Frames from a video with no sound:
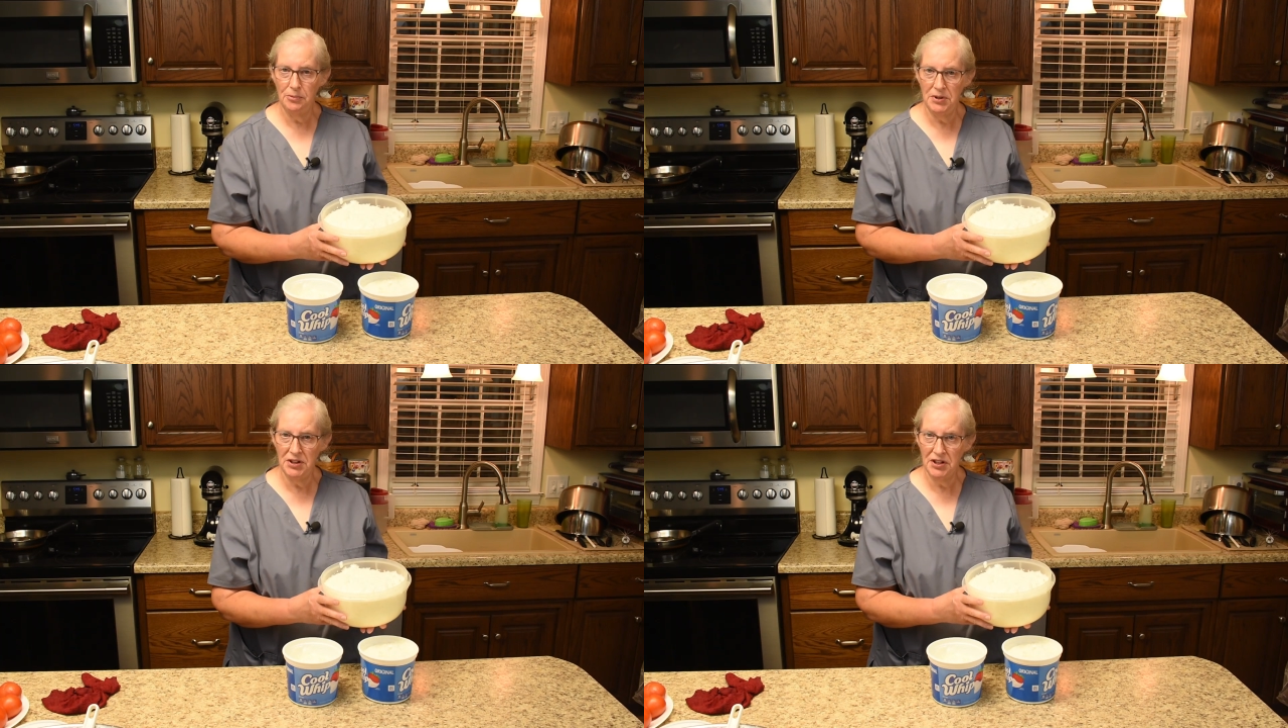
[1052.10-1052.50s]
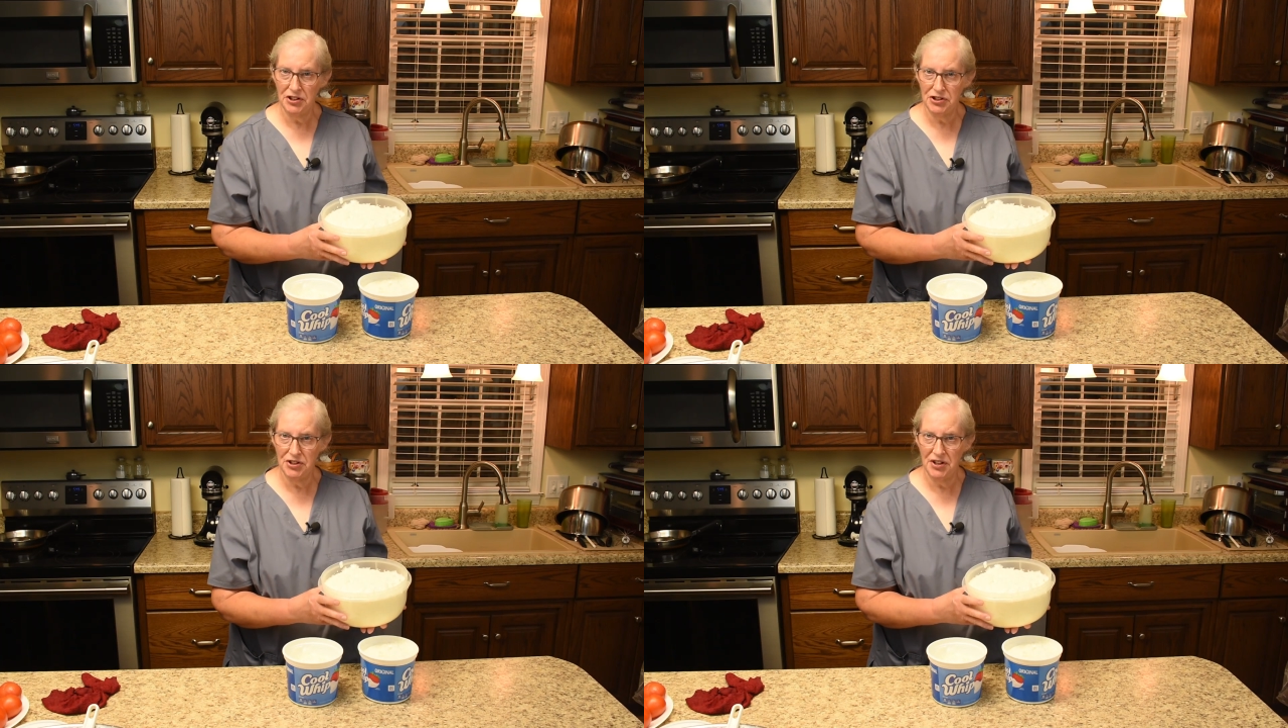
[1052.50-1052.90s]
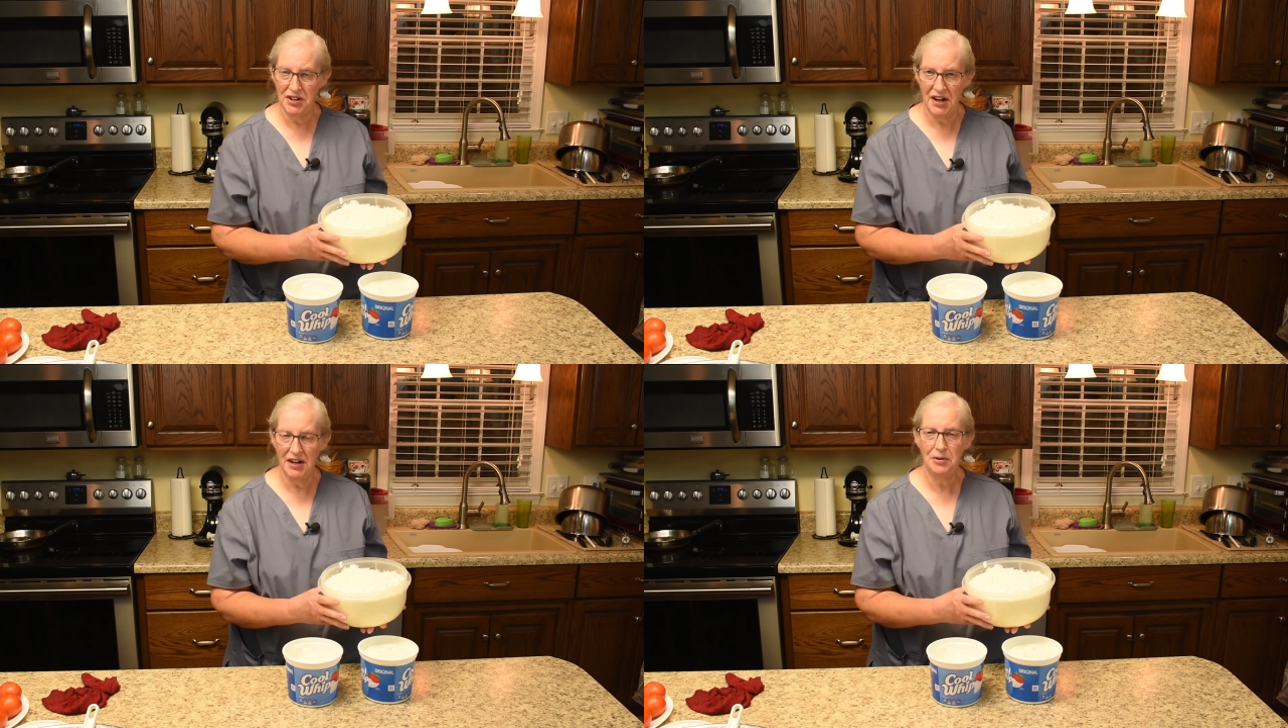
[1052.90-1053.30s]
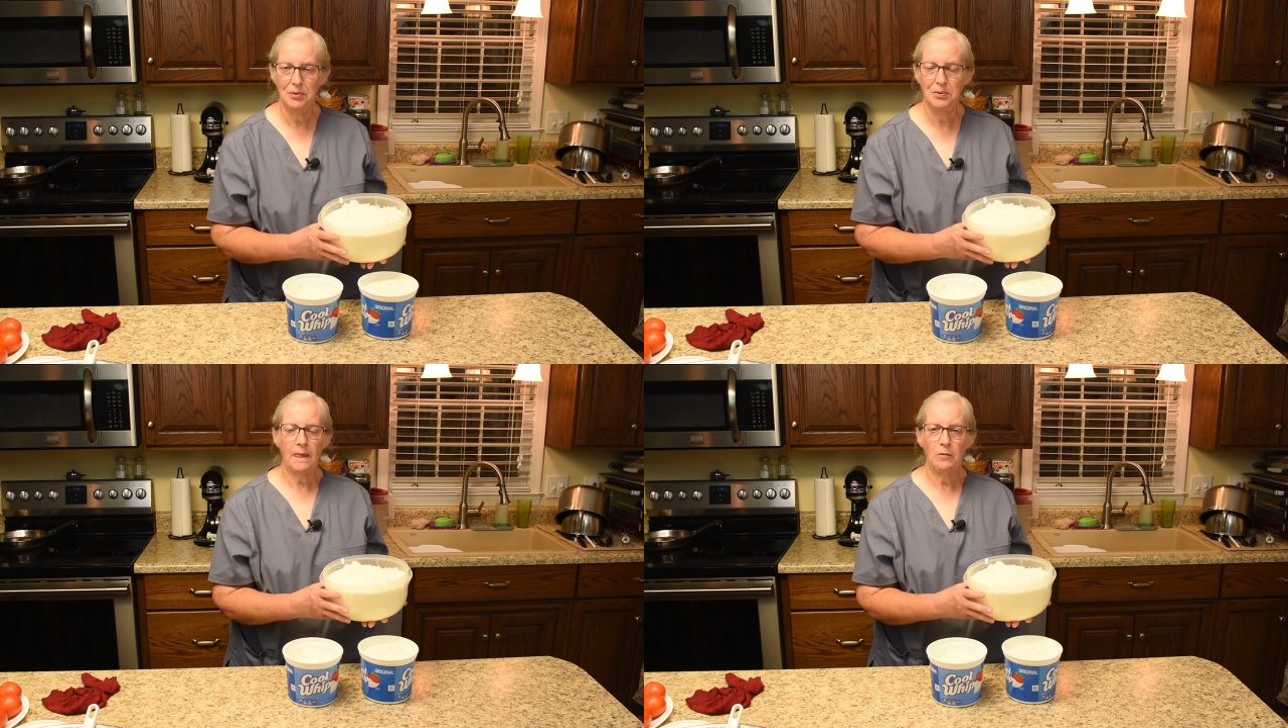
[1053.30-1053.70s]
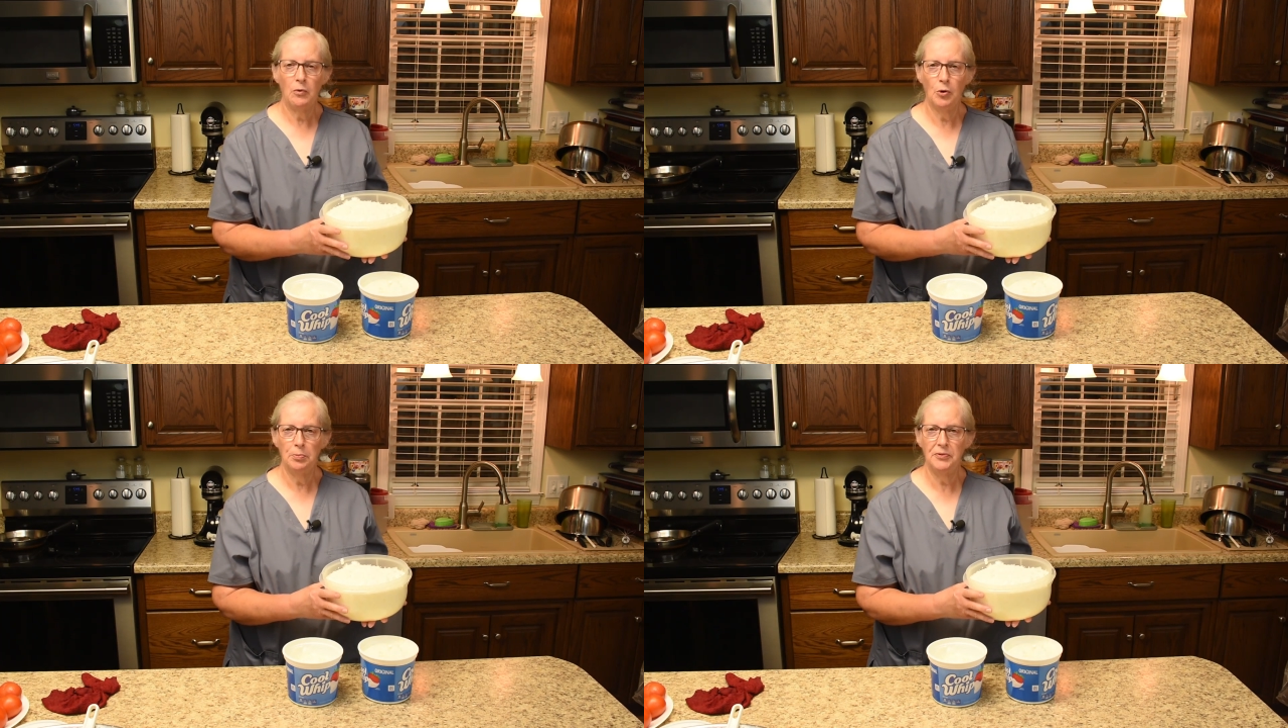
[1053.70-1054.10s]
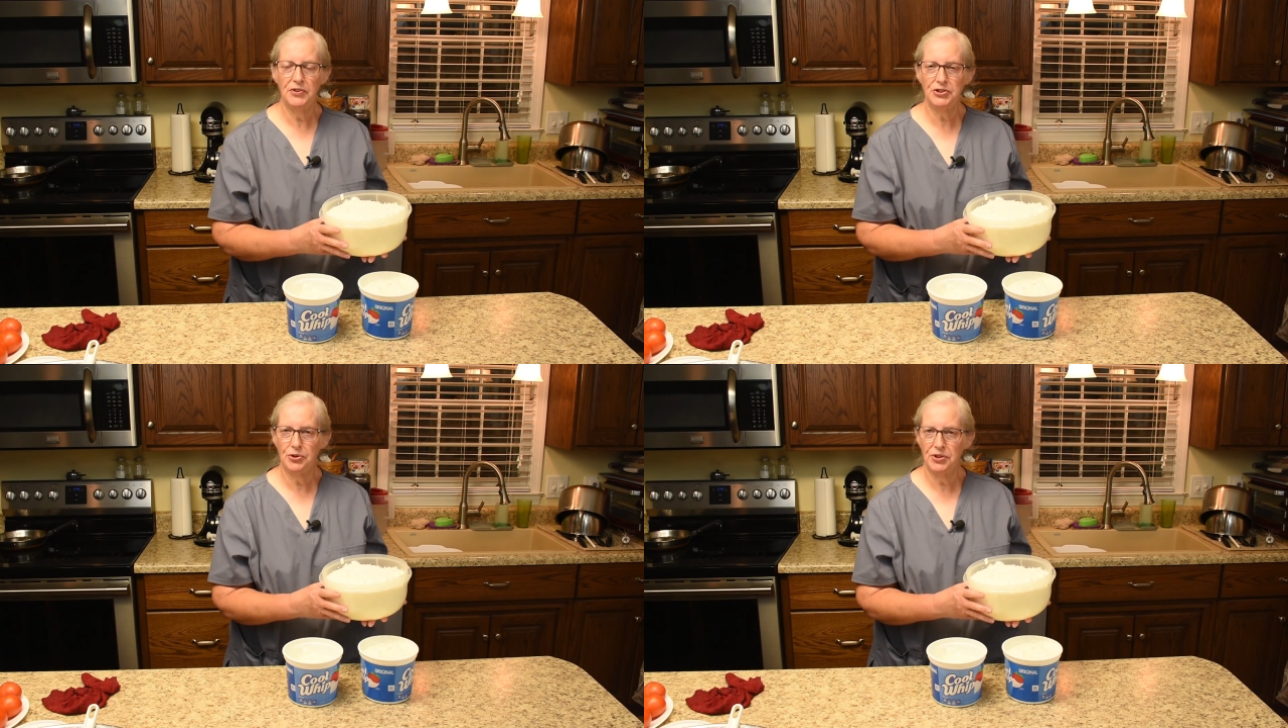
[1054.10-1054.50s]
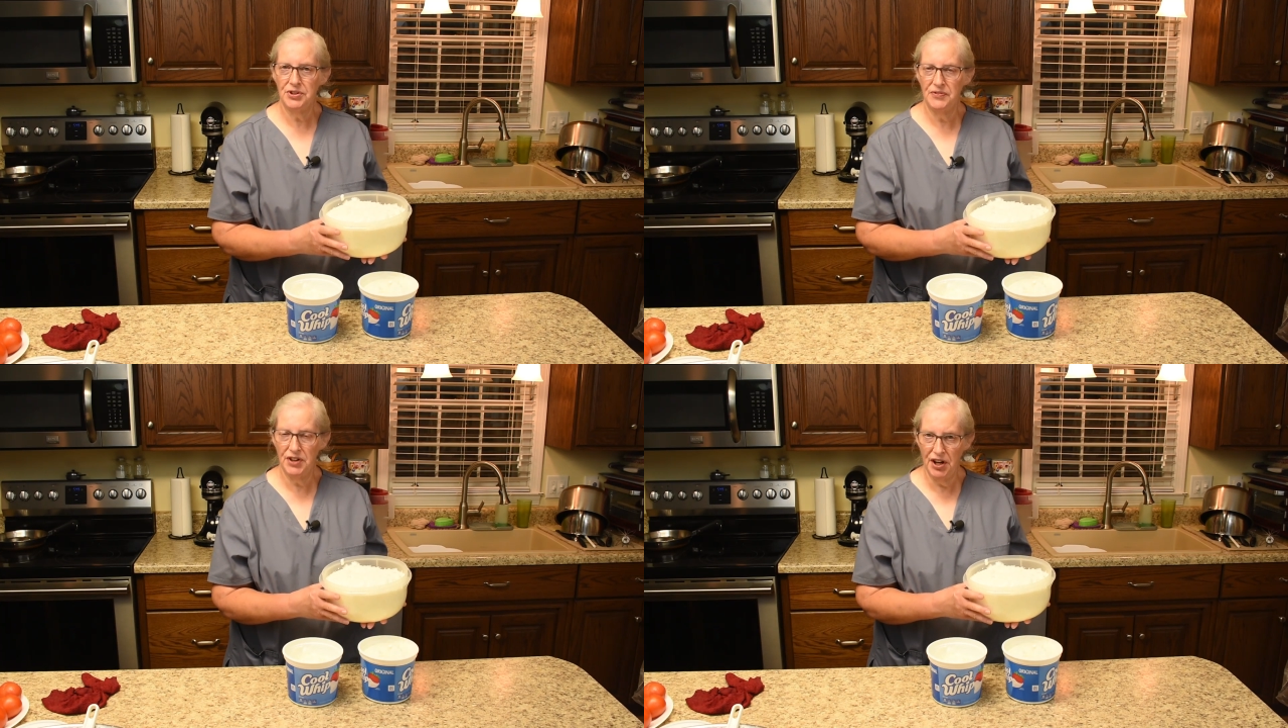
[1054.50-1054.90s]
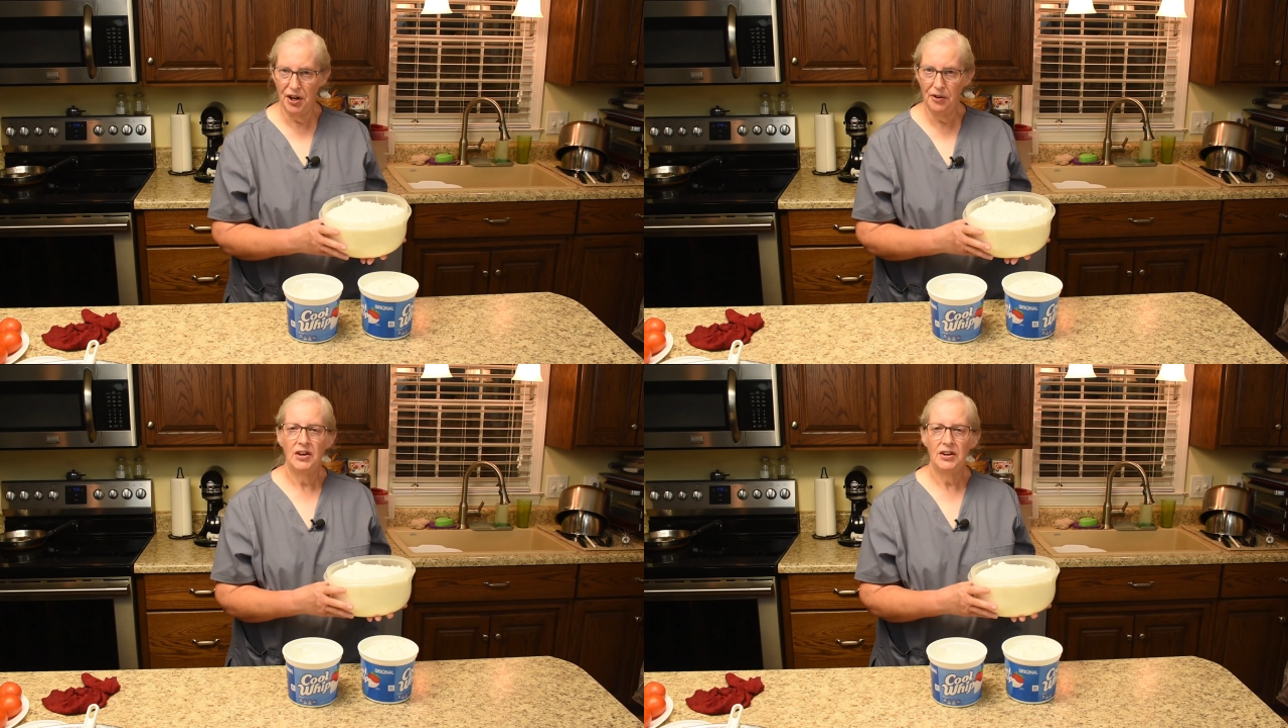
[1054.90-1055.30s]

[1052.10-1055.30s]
me in the kitchen today. We hope you've enjoyed the video.